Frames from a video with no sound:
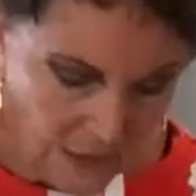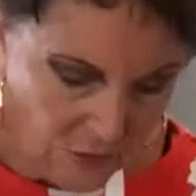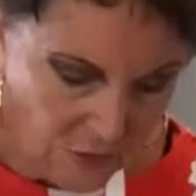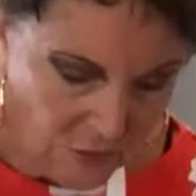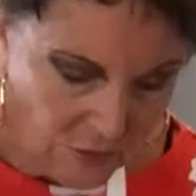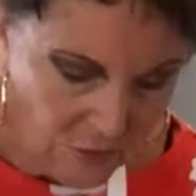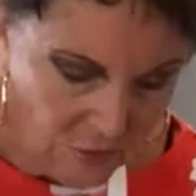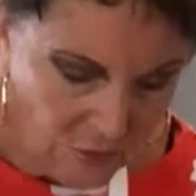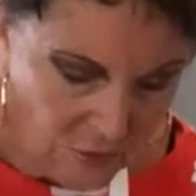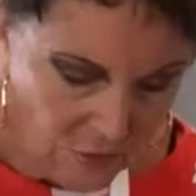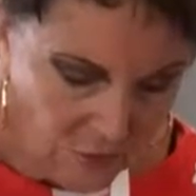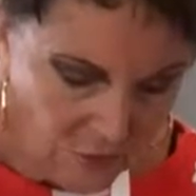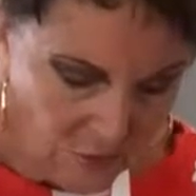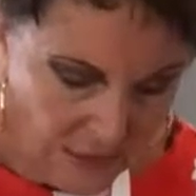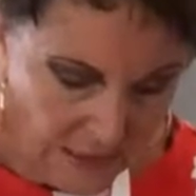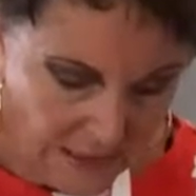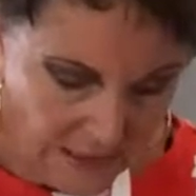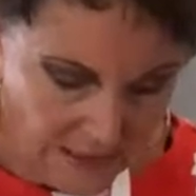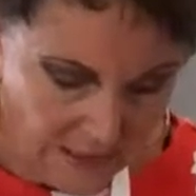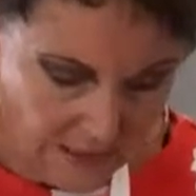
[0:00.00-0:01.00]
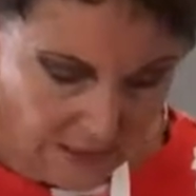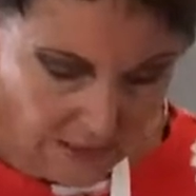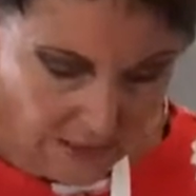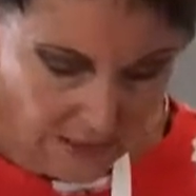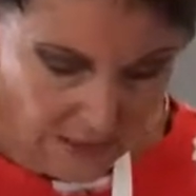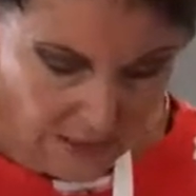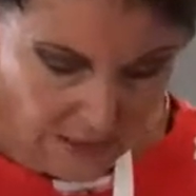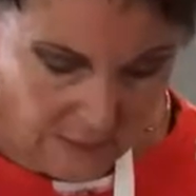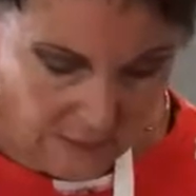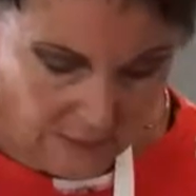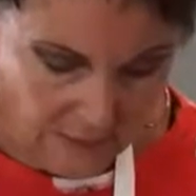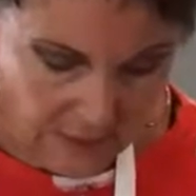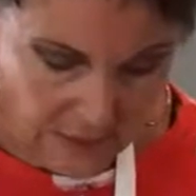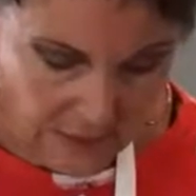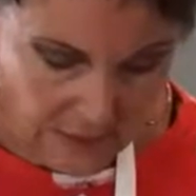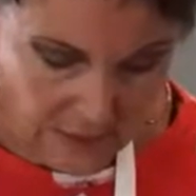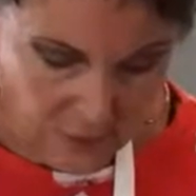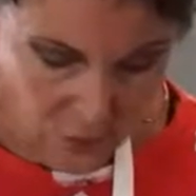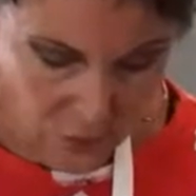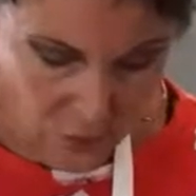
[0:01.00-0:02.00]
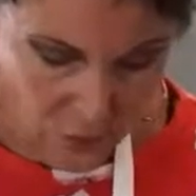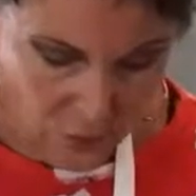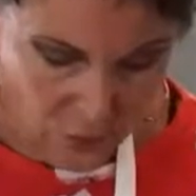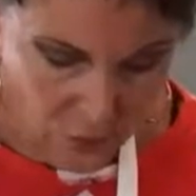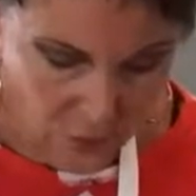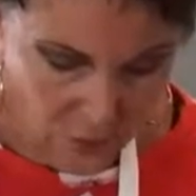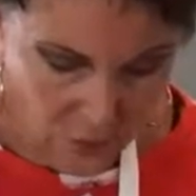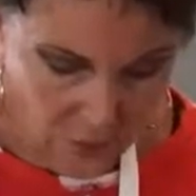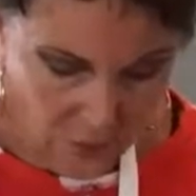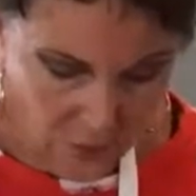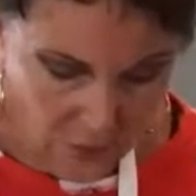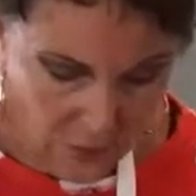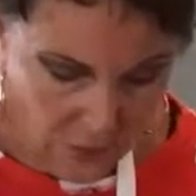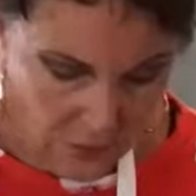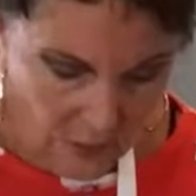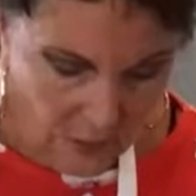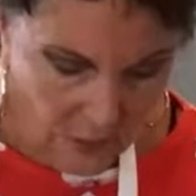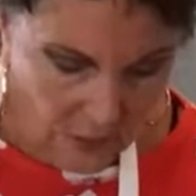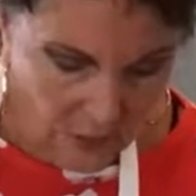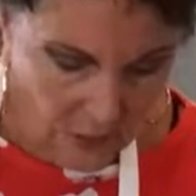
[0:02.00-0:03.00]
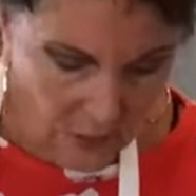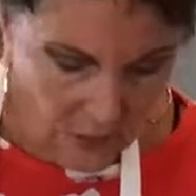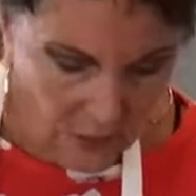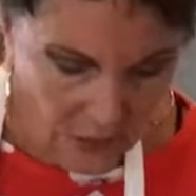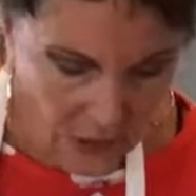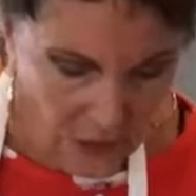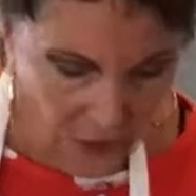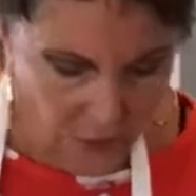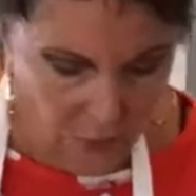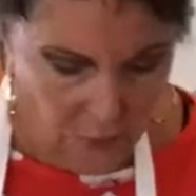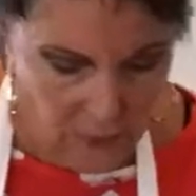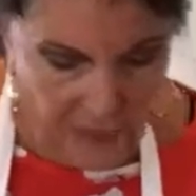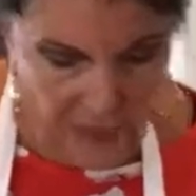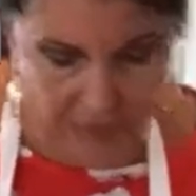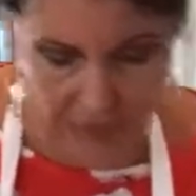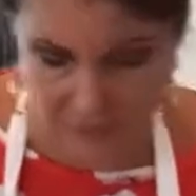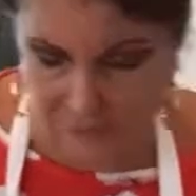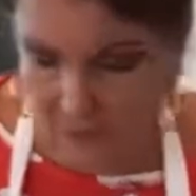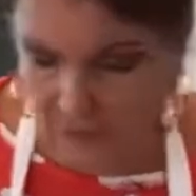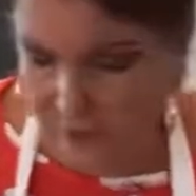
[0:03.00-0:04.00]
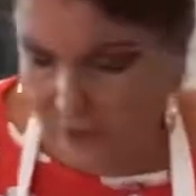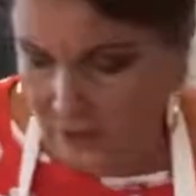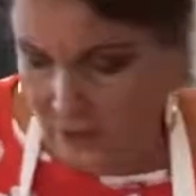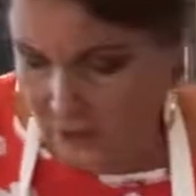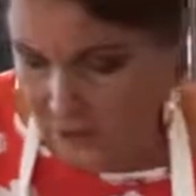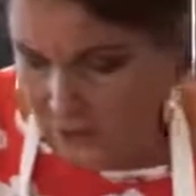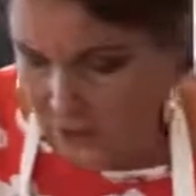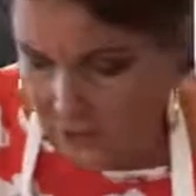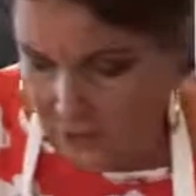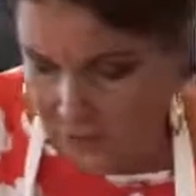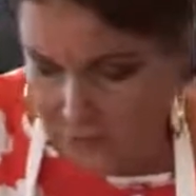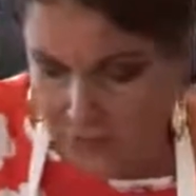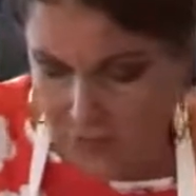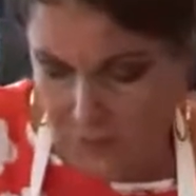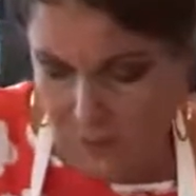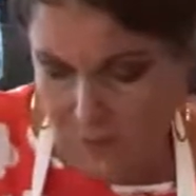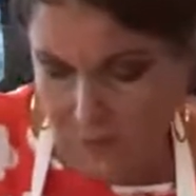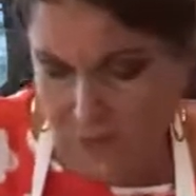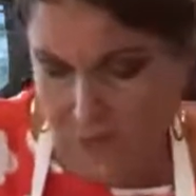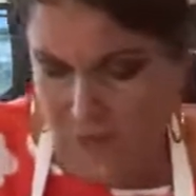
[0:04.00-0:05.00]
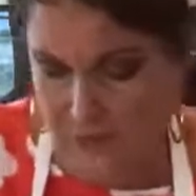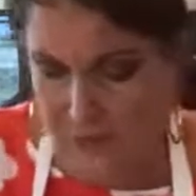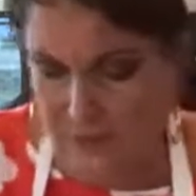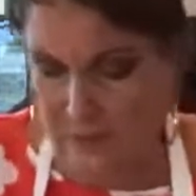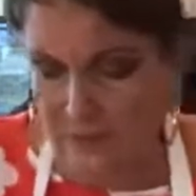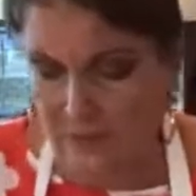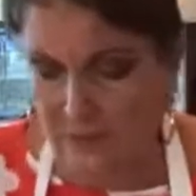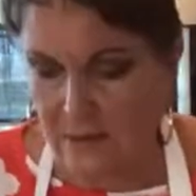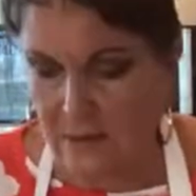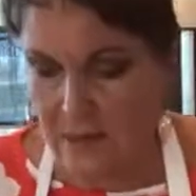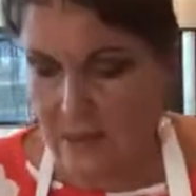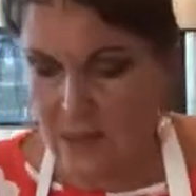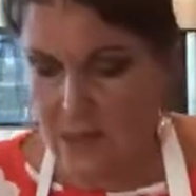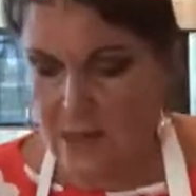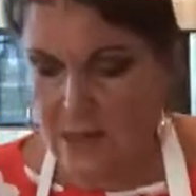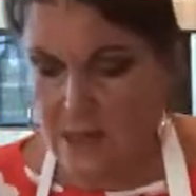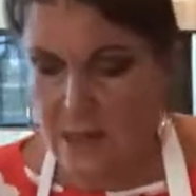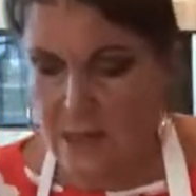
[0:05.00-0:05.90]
So you do need to make sure that you have space.